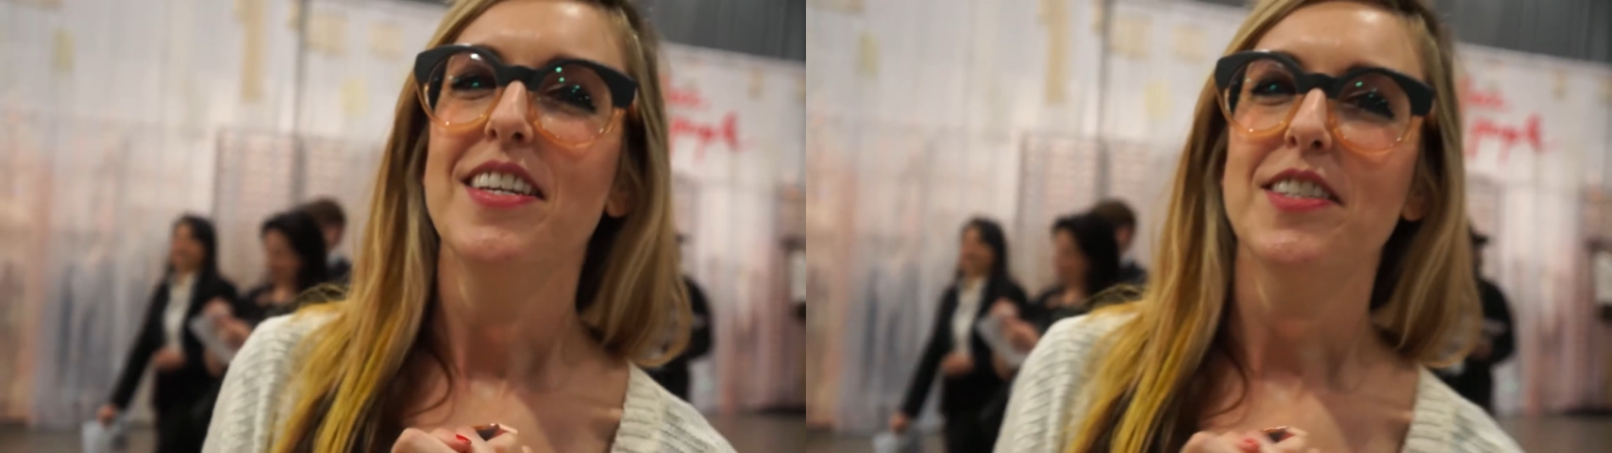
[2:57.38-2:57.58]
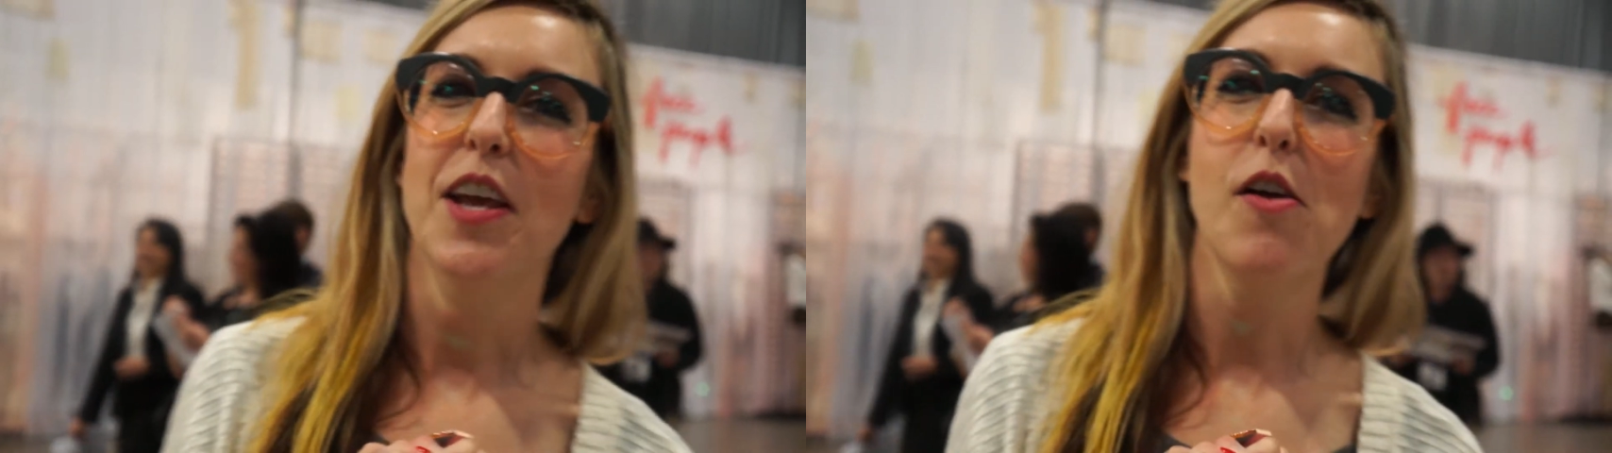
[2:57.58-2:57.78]

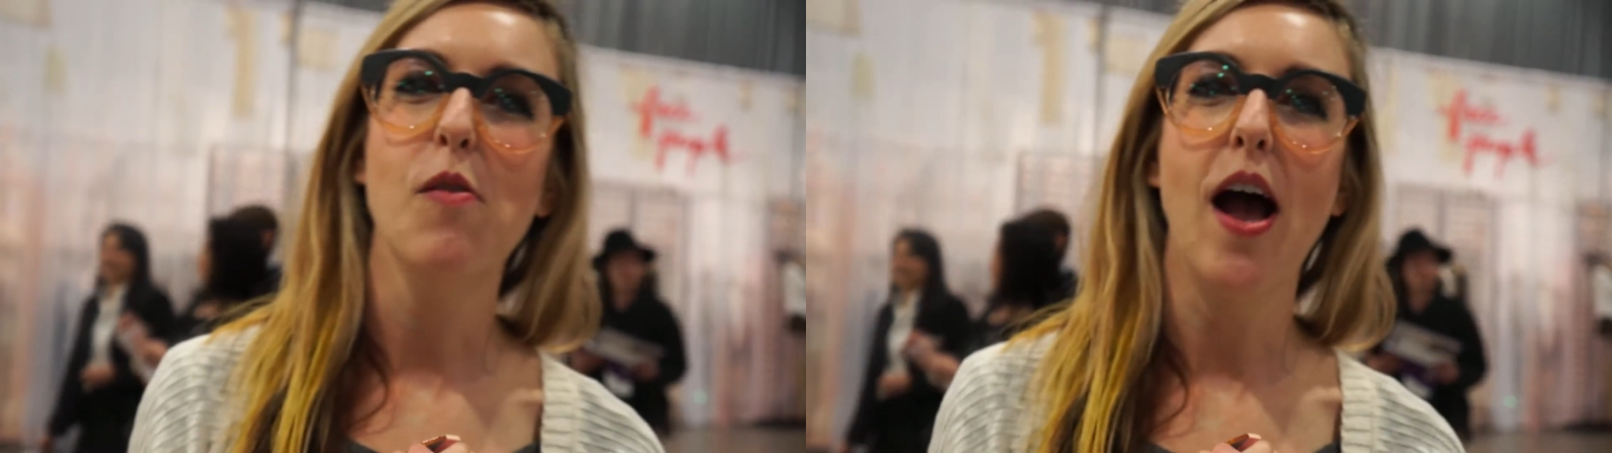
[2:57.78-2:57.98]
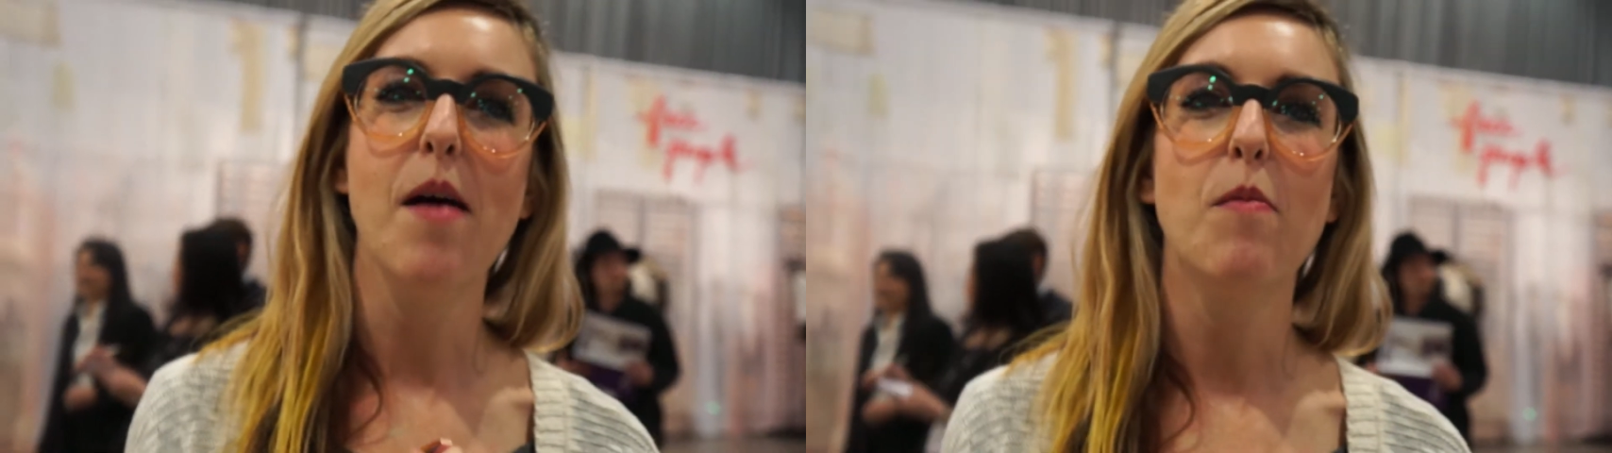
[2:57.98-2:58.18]
So
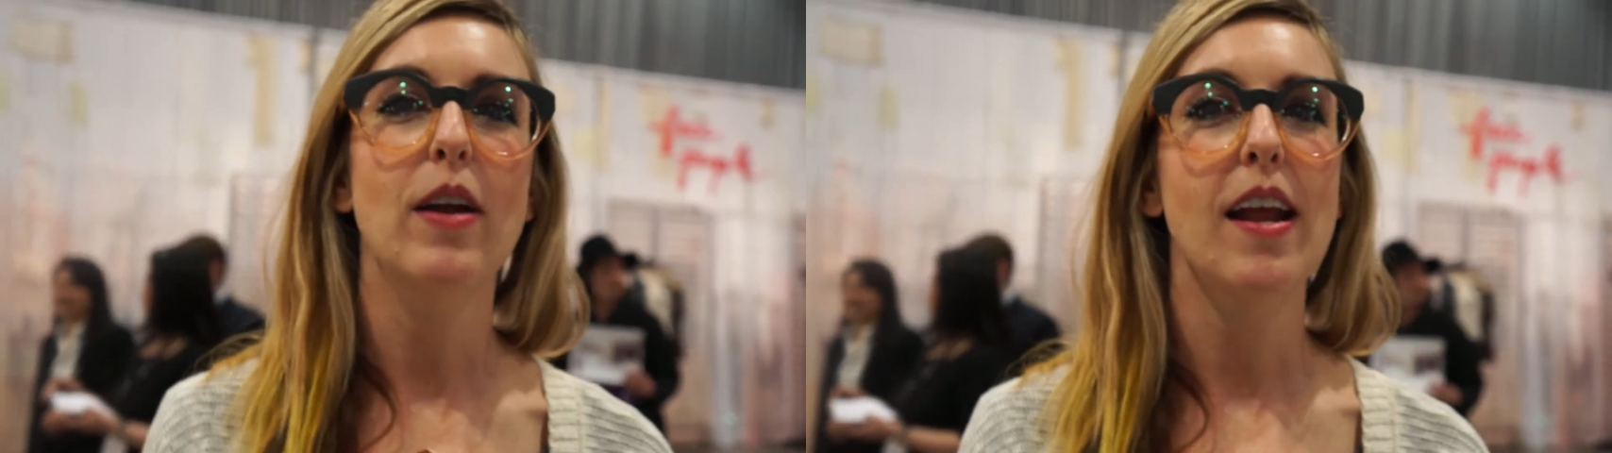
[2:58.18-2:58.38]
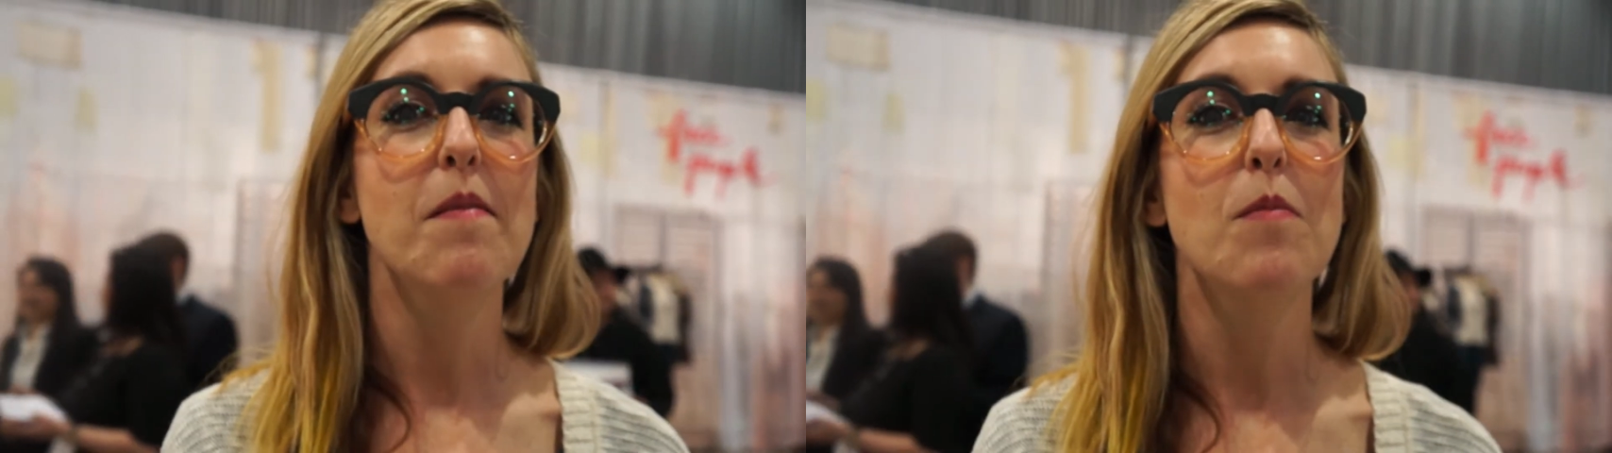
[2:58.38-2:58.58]

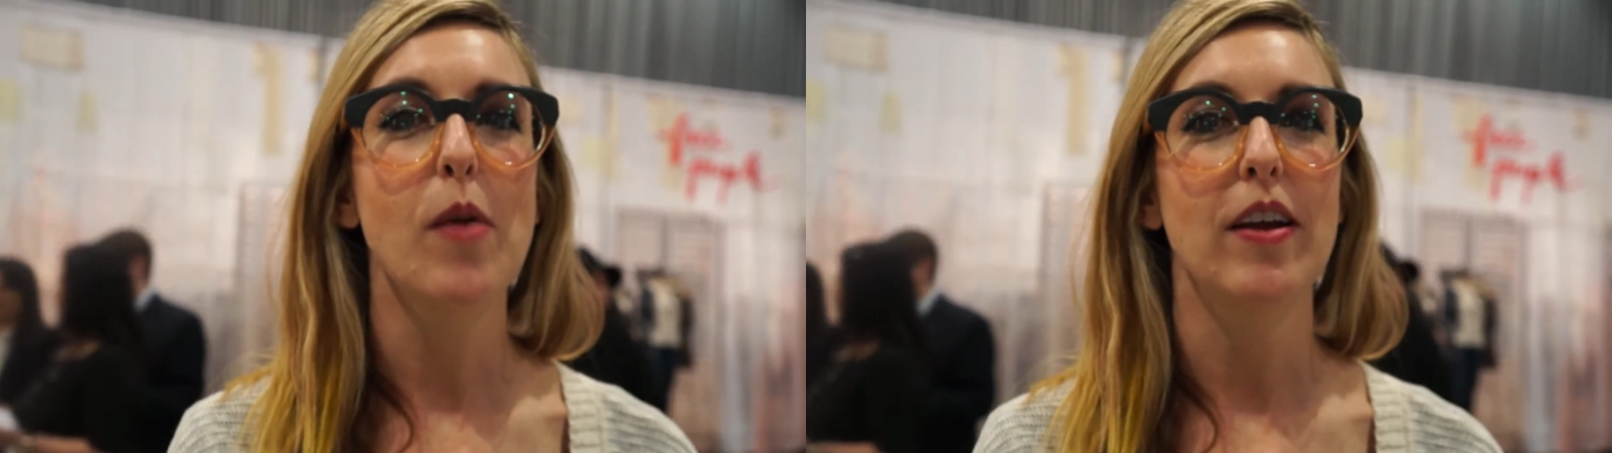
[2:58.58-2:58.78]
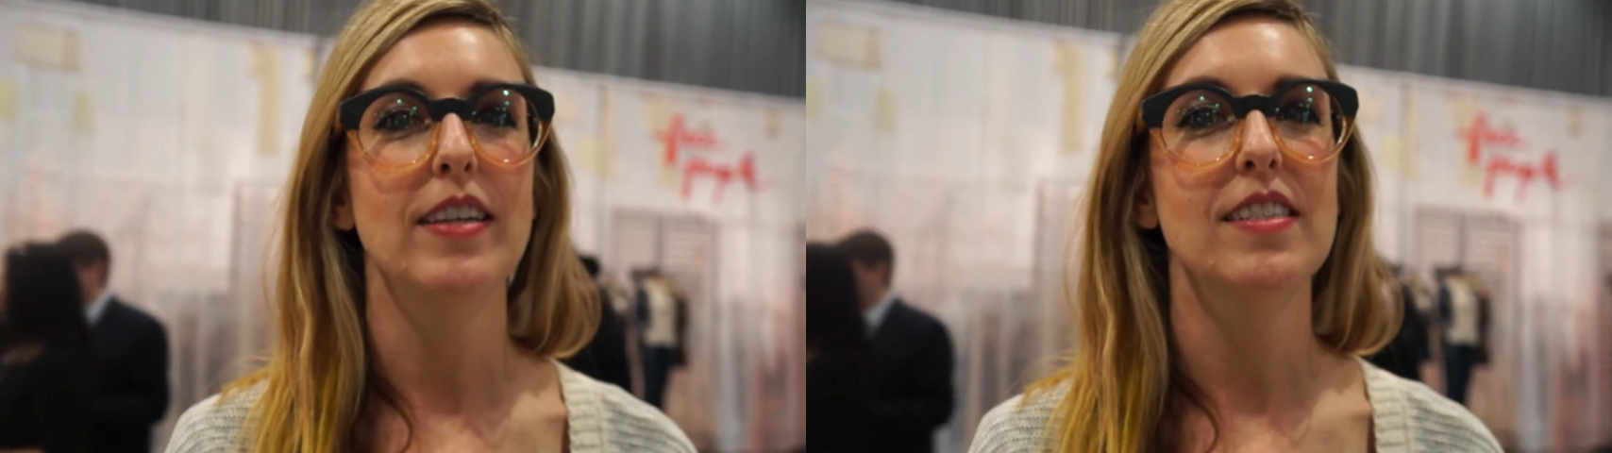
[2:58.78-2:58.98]
what I'm
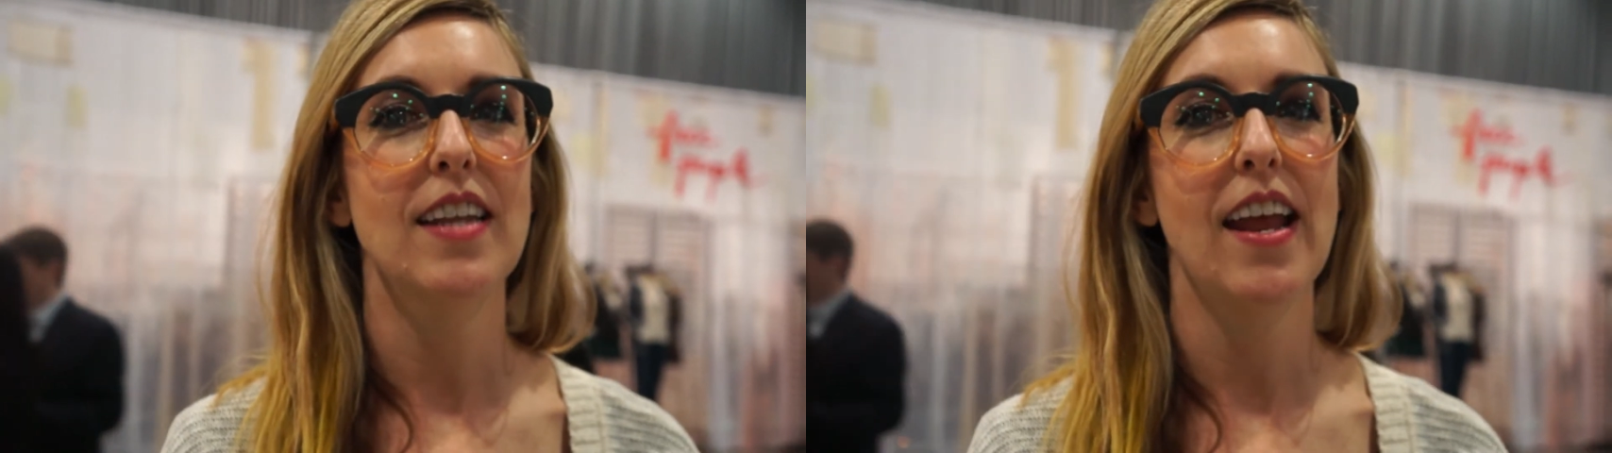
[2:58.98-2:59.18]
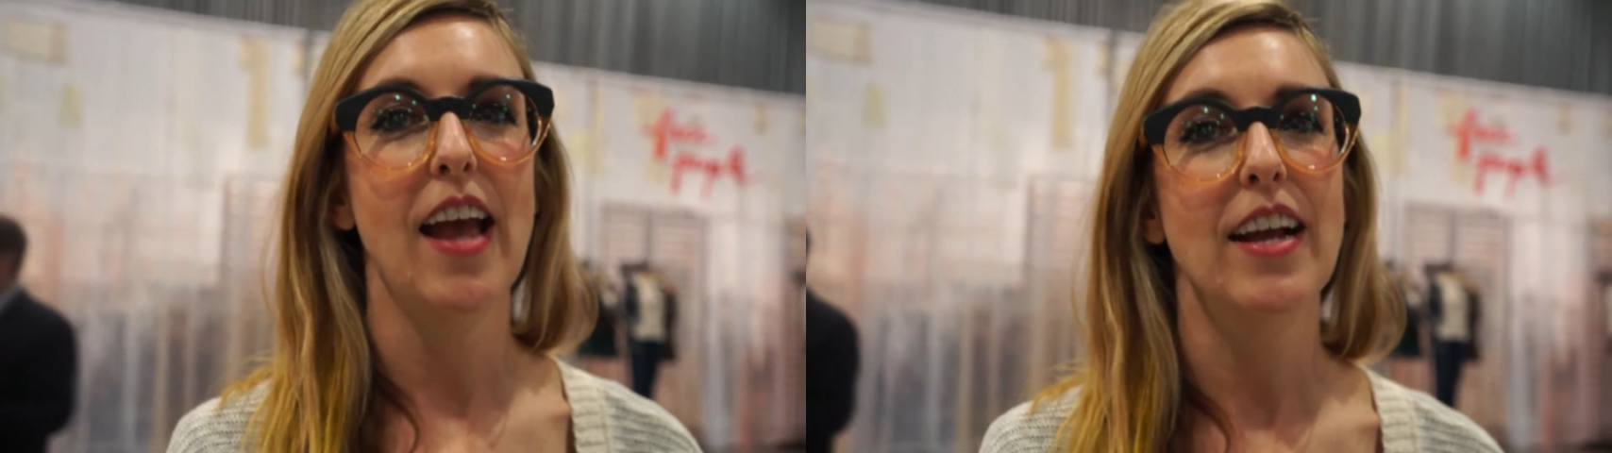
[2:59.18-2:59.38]
wearing today,